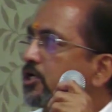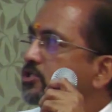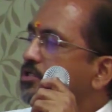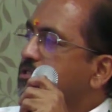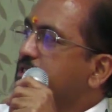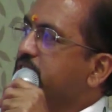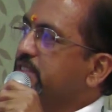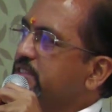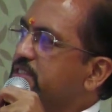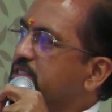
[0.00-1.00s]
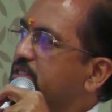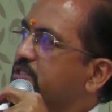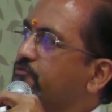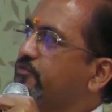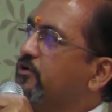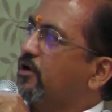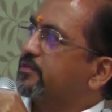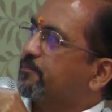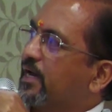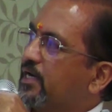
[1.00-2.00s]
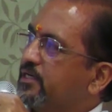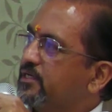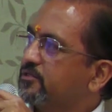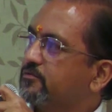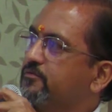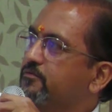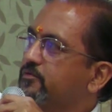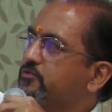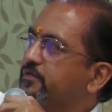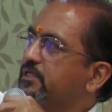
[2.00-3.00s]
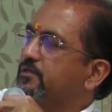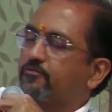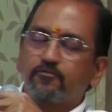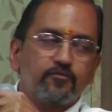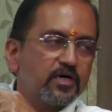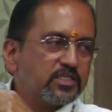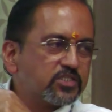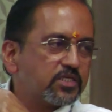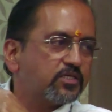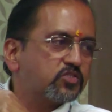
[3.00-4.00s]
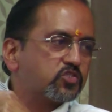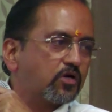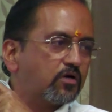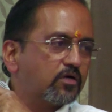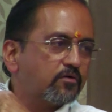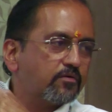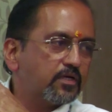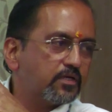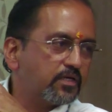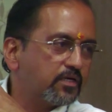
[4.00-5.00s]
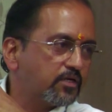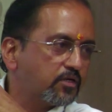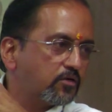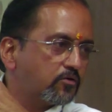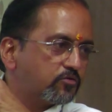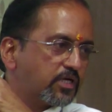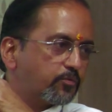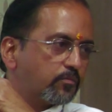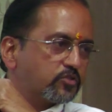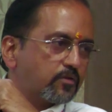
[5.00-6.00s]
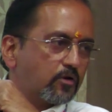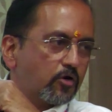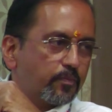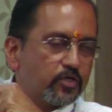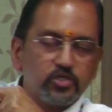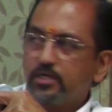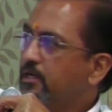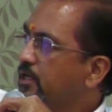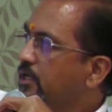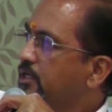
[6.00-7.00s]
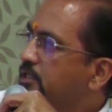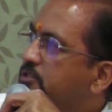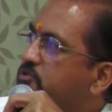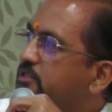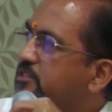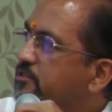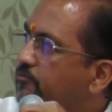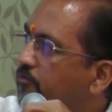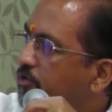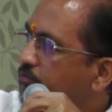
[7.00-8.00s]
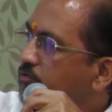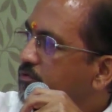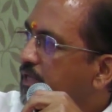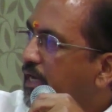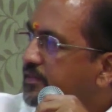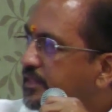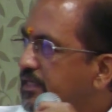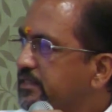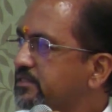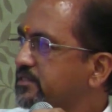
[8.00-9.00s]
So this is the view of the plant which we first installed in Udaipur Municipal Corporation. So this is an overview, and these